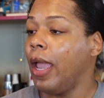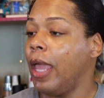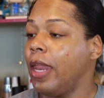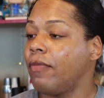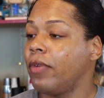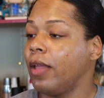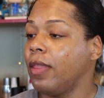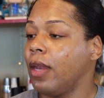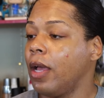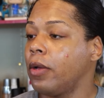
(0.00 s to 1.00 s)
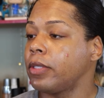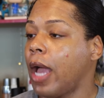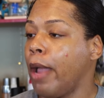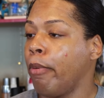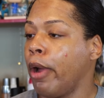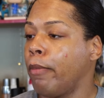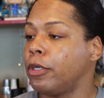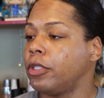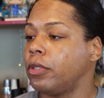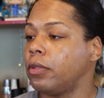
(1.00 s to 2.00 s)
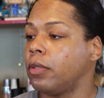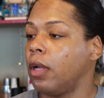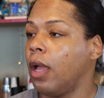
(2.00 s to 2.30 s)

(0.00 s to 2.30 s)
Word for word: And if nothing else, I promise you,